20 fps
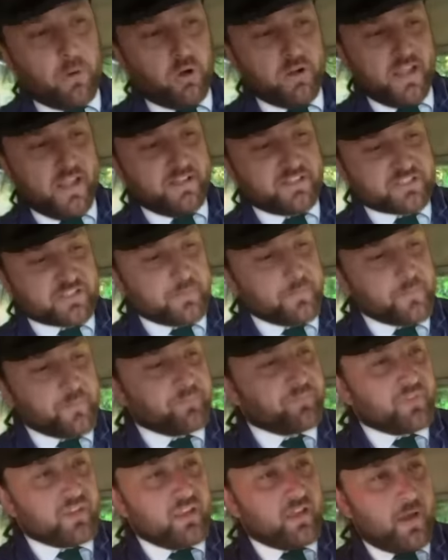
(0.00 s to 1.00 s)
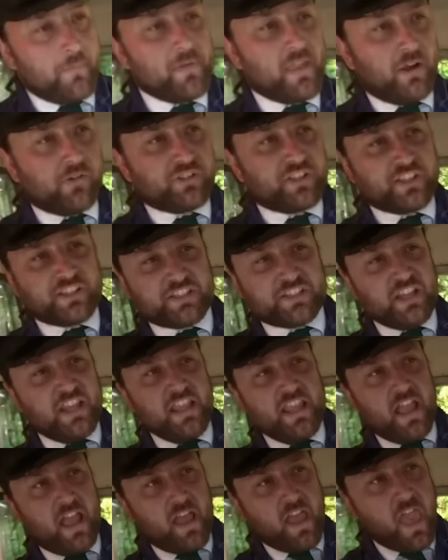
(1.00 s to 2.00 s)
bonnet and be able to
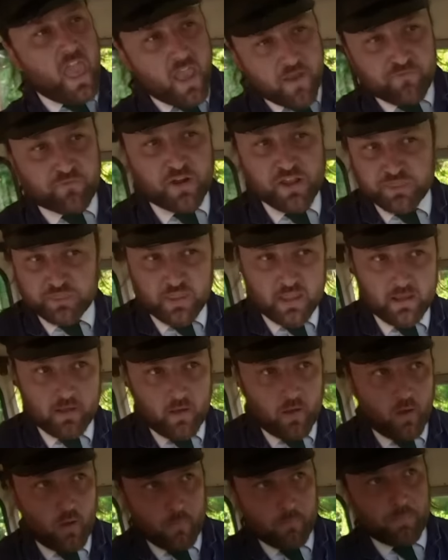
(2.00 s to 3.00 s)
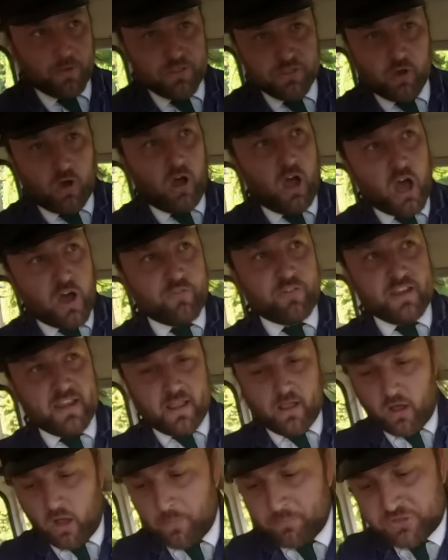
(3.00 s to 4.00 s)
see everything but not having
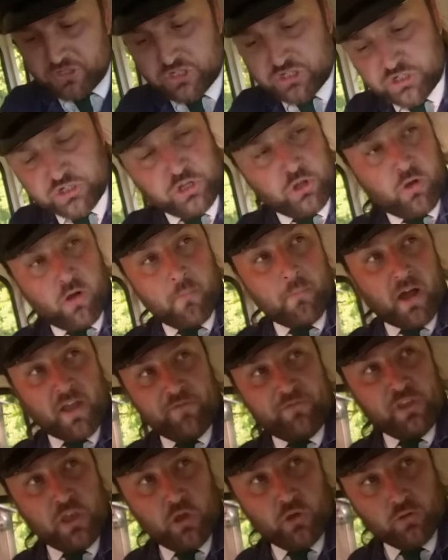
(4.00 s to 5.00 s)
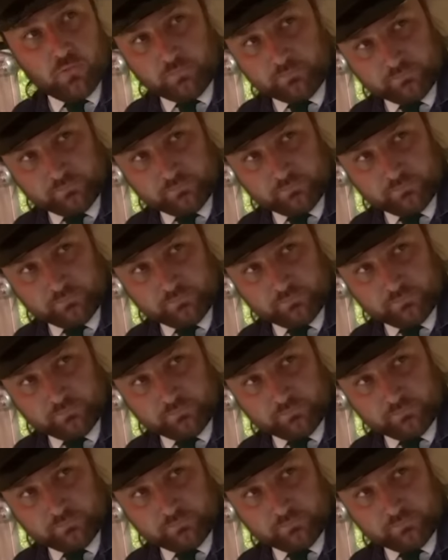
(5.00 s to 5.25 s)
it obscure my view.